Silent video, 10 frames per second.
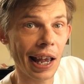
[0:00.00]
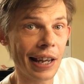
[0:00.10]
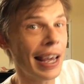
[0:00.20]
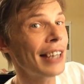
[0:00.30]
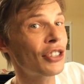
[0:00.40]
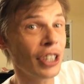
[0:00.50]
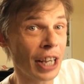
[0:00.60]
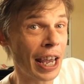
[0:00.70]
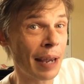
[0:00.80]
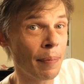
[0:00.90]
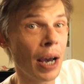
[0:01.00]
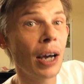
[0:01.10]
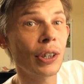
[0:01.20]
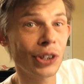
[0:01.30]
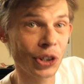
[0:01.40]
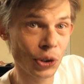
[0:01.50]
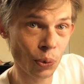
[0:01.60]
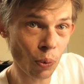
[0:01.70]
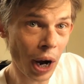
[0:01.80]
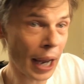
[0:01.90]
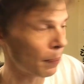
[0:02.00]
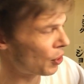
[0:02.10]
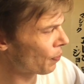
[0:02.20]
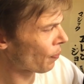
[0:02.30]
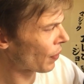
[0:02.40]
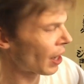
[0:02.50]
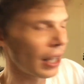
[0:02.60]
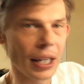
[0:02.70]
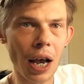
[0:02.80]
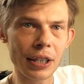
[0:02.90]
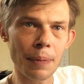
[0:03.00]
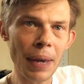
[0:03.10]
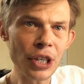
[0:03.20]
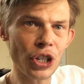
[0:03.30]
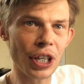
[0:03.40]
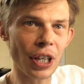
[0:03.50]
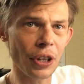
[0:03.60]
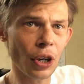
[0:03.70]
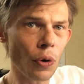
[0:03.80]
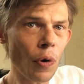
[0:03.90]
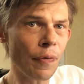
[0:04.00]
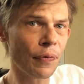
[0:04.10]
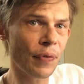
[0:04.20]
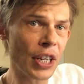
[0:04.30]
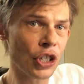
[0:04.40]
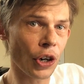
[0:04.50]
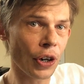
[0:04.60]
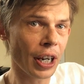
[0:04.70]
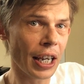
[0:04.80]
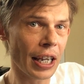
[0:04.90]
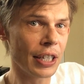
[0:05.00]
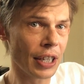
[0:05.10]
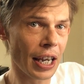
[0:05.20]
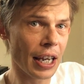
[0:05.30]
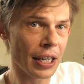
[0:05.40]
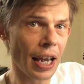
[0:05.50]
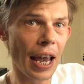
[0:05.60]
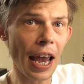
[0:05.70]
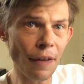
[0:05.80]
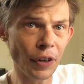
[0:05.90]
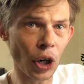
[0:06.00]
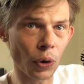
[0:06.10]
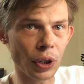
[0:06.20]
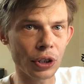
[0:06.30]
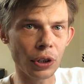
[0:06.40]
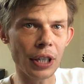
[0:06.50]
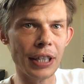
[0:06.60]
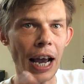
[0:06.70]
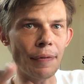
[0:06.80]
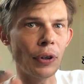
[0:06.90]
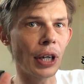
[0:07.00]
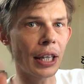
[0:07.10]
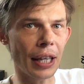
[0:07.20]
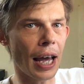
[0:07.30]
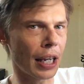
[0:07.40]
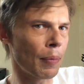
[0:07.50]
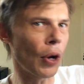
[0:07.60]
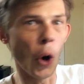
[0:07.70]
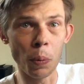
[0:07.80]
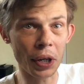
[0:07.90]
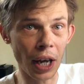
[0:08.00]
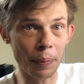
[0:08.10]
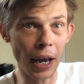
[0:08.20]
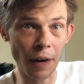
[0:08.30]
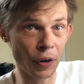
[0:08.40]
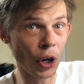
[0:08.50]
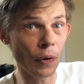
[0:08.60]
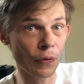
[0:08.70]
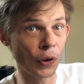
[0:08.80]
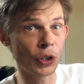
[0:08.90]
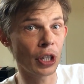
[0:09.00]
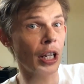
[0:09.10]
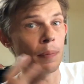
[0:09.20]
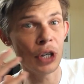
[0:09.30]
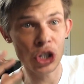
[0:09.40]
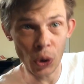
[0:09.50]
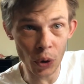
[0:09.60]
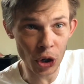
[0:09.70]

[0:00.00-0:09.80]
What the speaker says: and hence the name Swipes. Now, as I mentioned, the cool feature is in Evernote. So let's have a look at that. Let me open up Evernote first and let me show